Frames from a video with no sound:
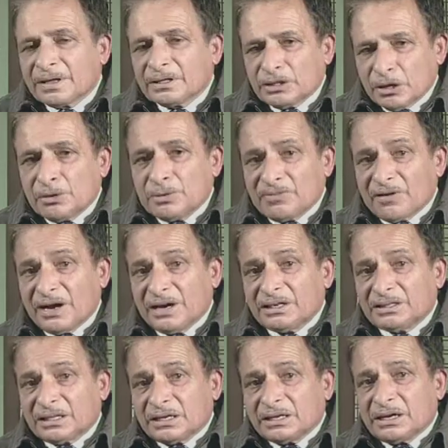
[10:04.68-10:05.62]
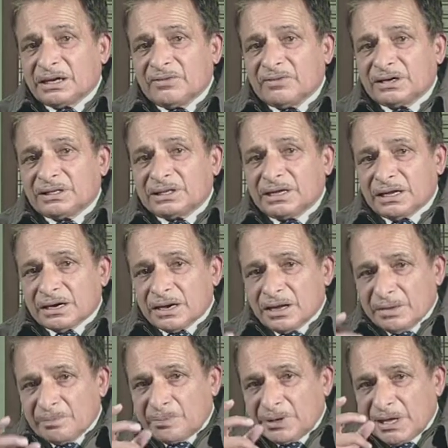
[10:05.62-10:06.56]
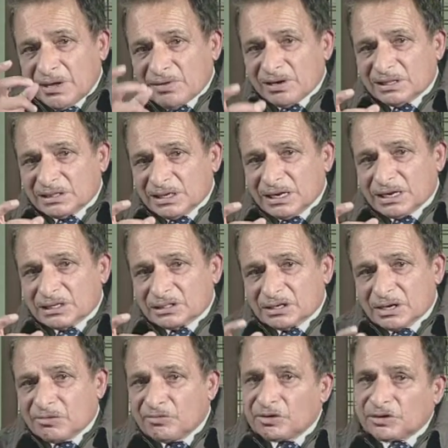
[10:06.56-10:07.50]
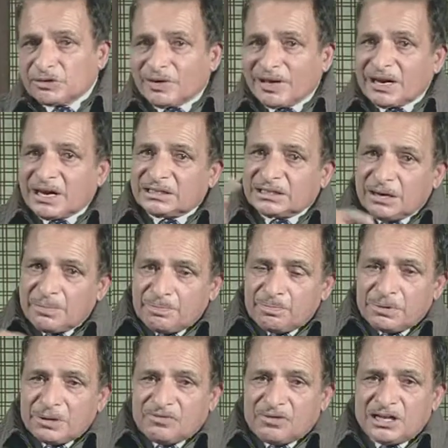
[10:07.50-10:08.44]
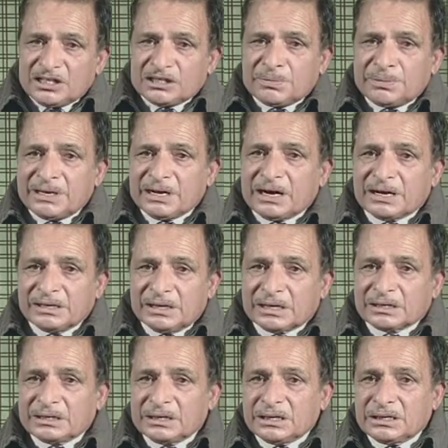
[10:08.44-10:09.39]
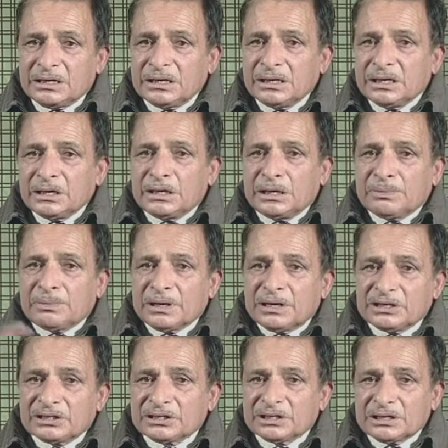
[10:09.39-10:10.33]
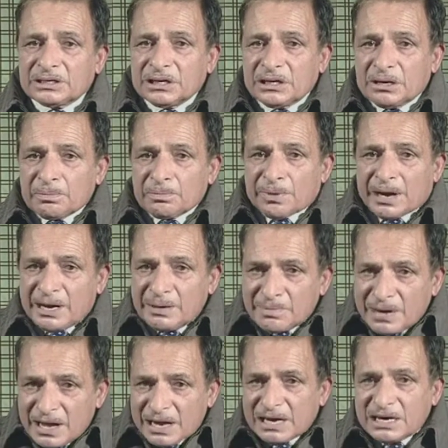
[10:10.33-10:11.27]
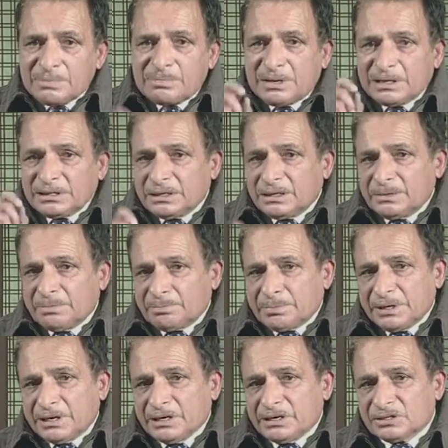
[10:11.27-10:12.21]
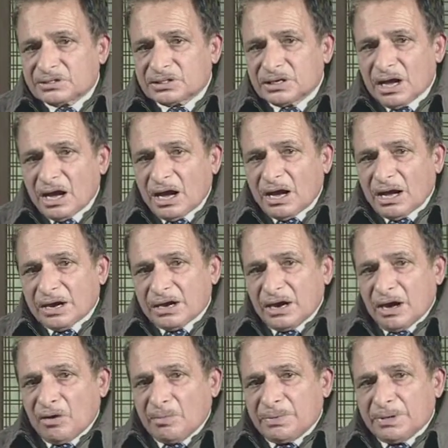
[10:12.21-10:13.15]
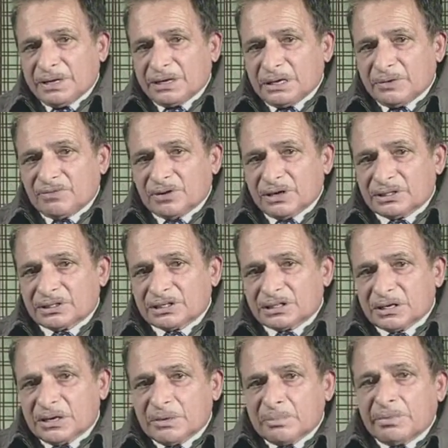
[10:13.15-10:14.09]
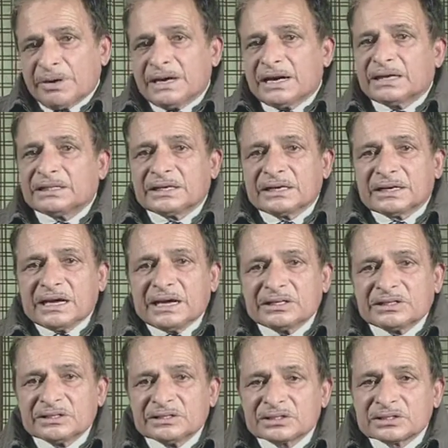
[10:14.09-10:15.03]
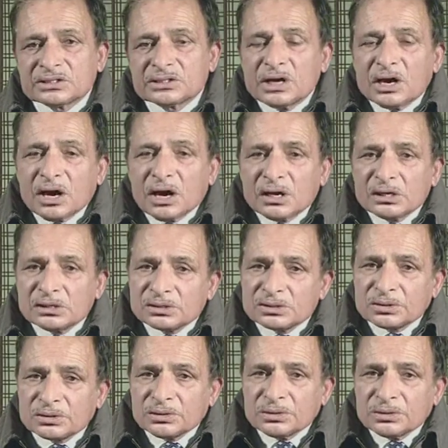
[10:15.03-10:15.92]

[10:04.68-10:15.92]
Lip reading: They will find even their behavioral things which were otherwise being conducted, influenced primarily by the parents, are now being influenced by other agents also.